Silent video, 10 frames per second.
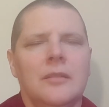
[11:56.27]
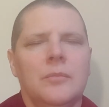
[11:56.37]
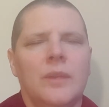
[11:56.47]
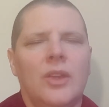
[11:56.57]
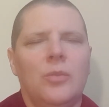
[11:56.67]

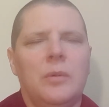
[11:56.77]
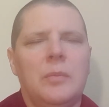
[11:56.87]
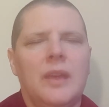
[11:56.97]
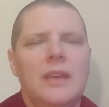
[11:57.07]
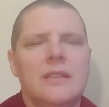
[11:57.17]
May you be
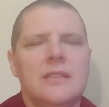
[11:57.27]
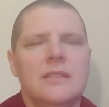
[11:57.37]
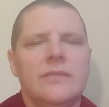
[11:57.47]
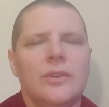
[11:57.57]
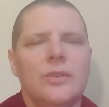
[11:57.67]

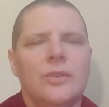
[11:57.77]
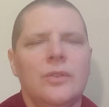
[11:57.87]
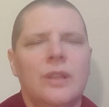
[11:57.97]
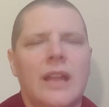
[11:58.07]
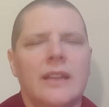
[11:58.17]

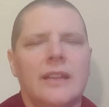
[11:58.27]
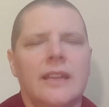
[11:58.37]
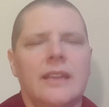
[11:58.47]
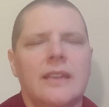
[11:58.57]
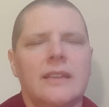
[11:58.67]
peaceful and at
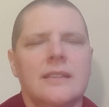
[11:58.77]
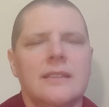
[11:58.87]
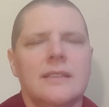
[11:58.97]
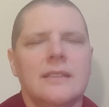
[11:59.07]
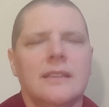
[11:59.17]

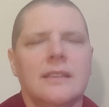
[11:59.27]
ease.